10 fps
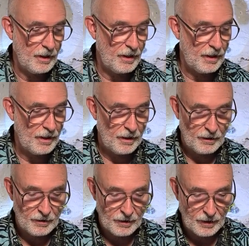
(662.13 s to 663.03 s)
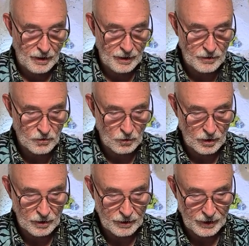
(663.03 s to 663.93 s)
And today's
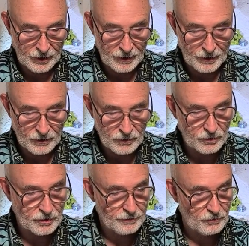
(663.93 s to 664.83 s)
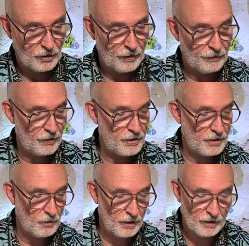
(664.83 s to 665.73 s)
word is, or the
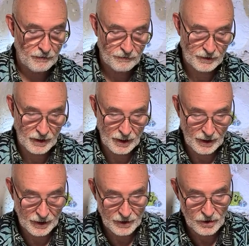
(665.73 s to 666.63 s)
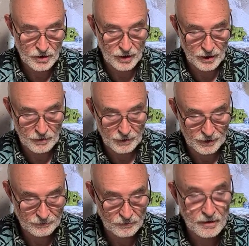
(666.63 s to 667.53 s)
first word of today is judgment.